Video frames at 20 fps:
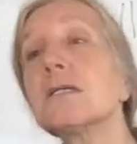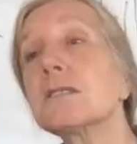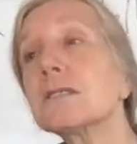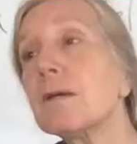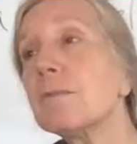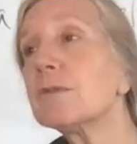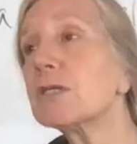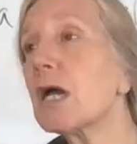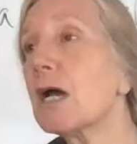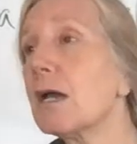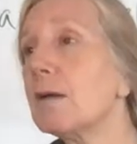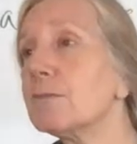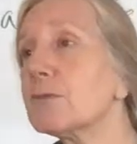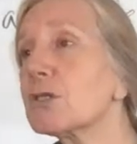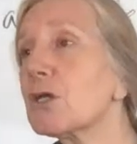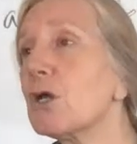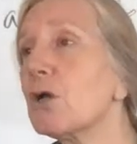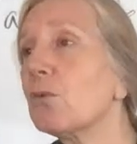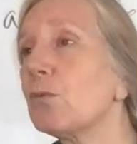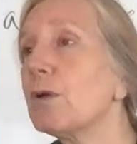
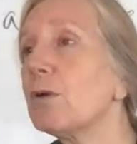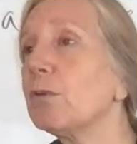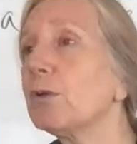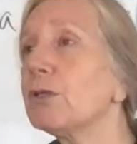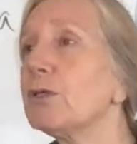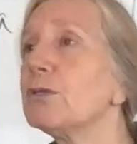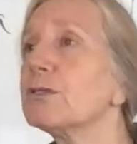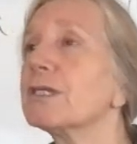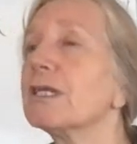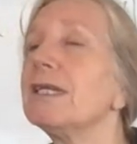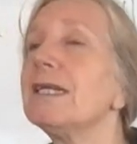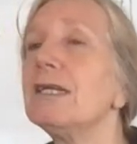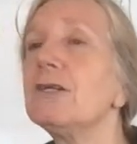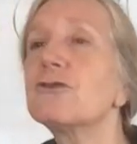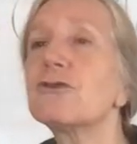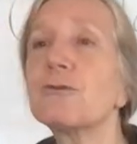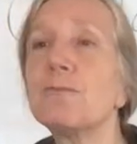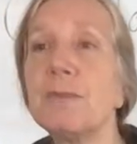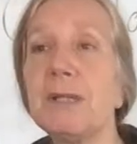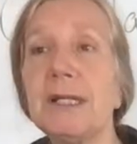Sometimes we will use an
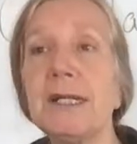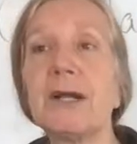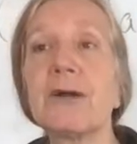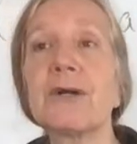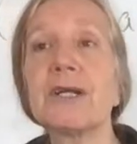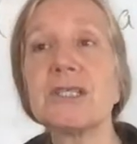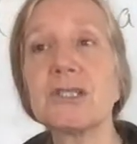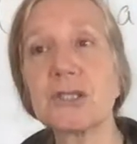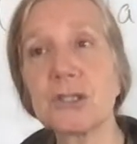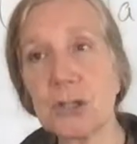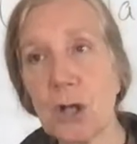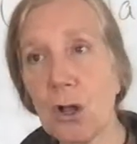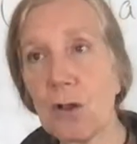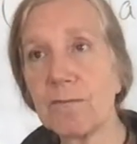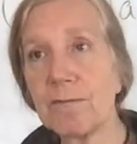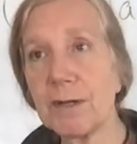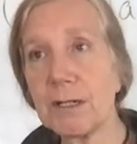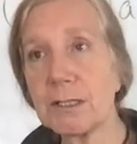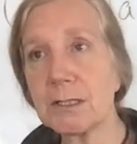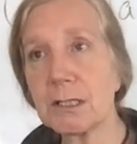intermediary
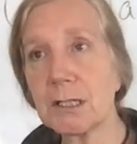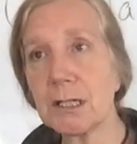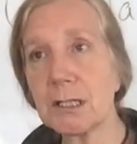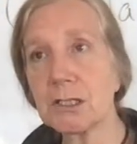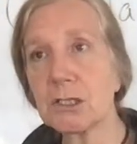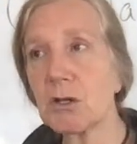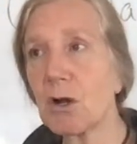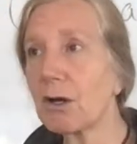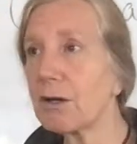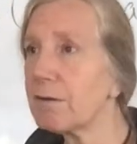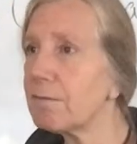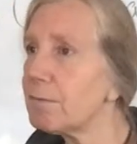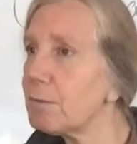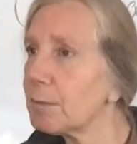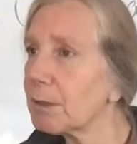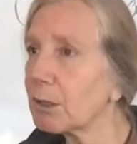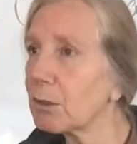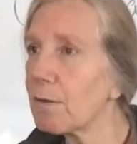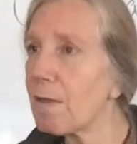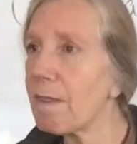solvent. So are you
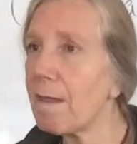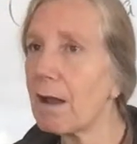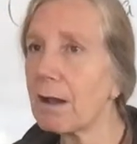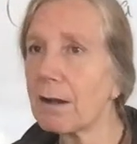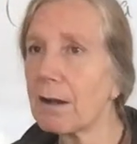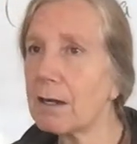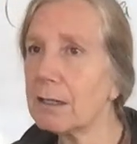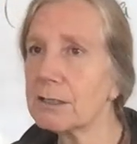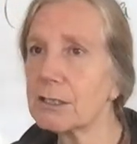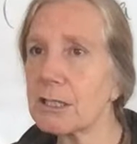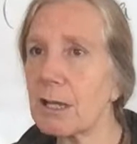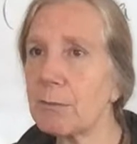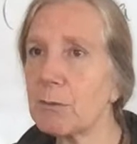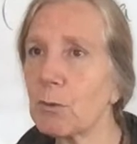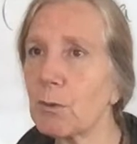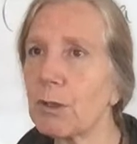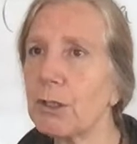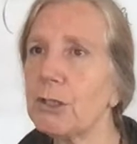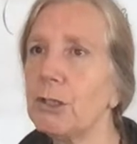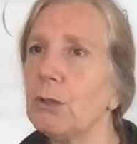familiar with that concept
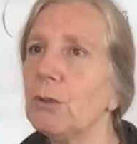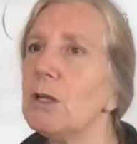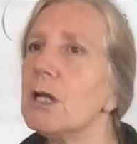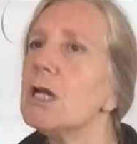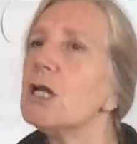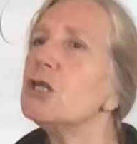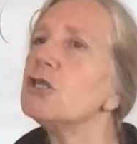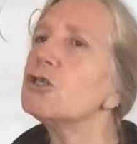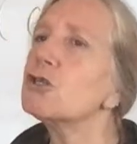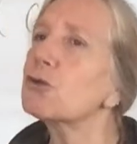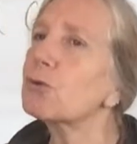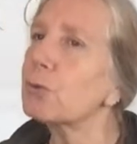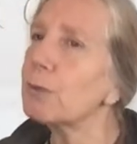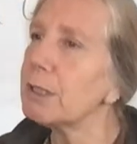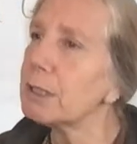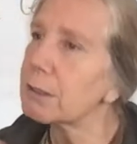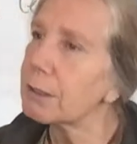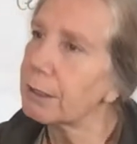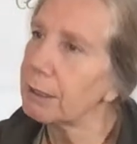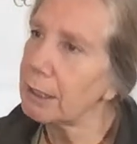where you
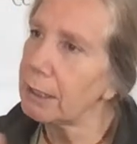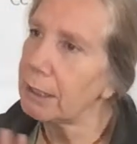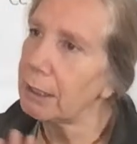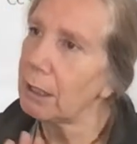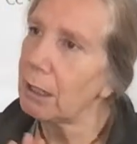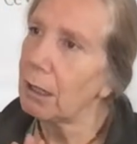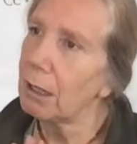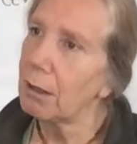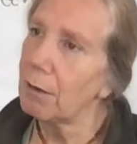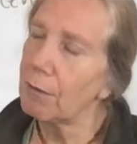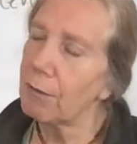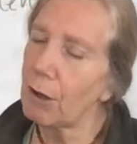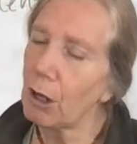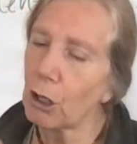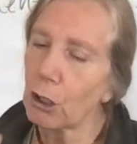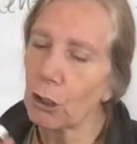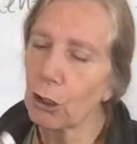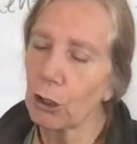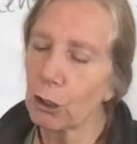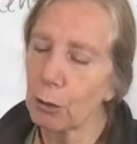treat the
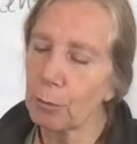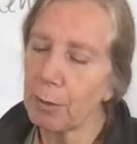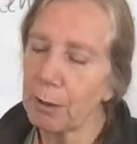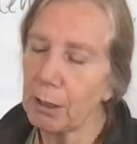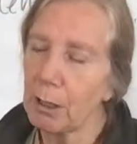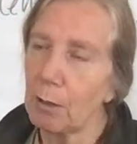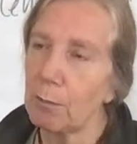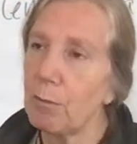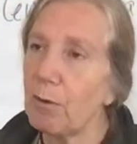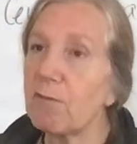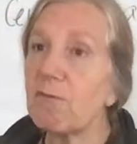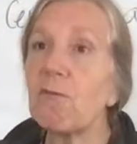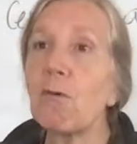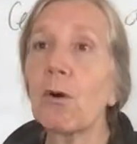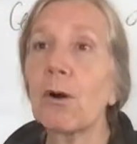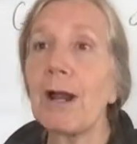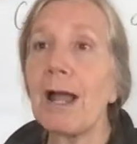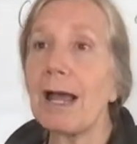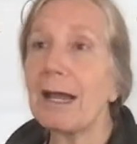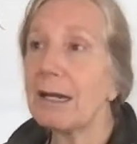the herb
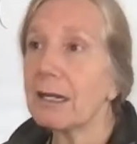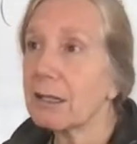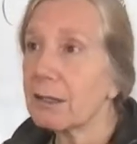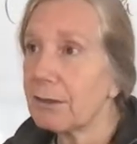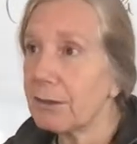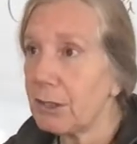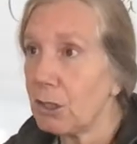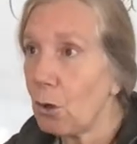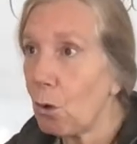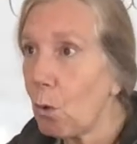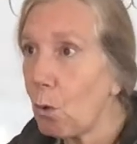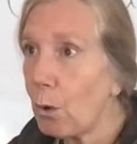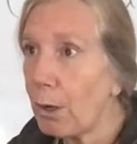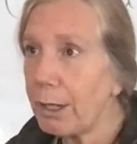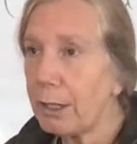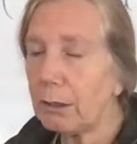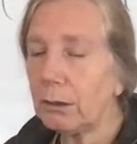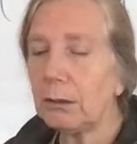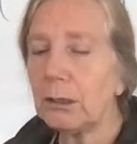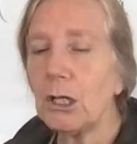before adding the
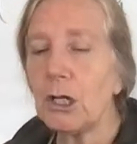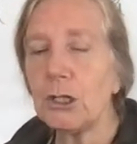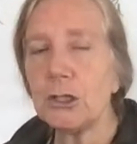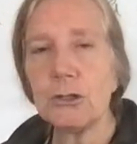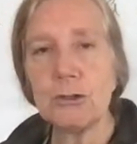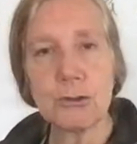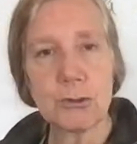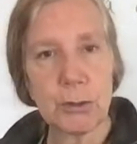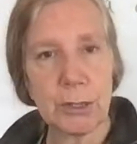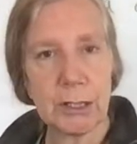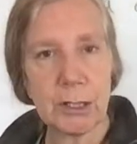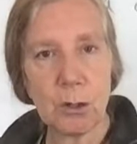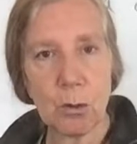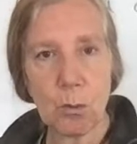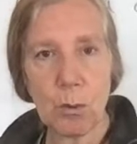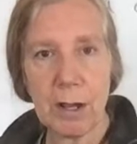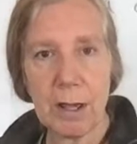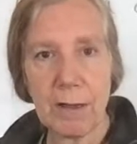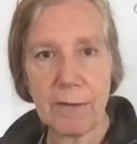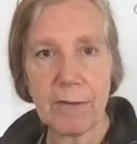oil? You treat it
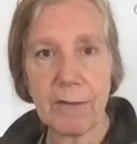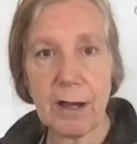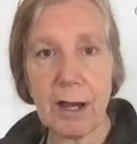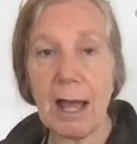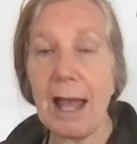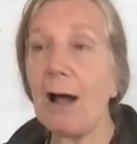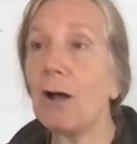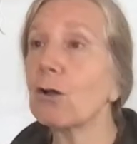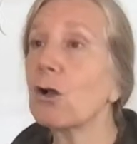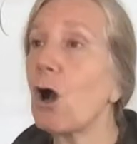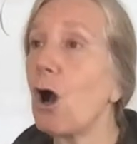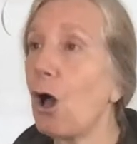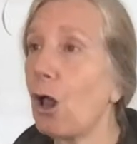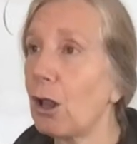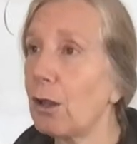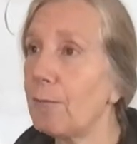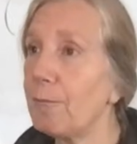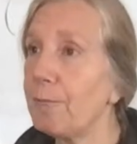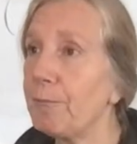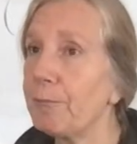with uh,
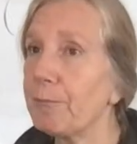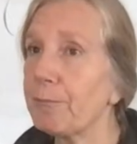alcohol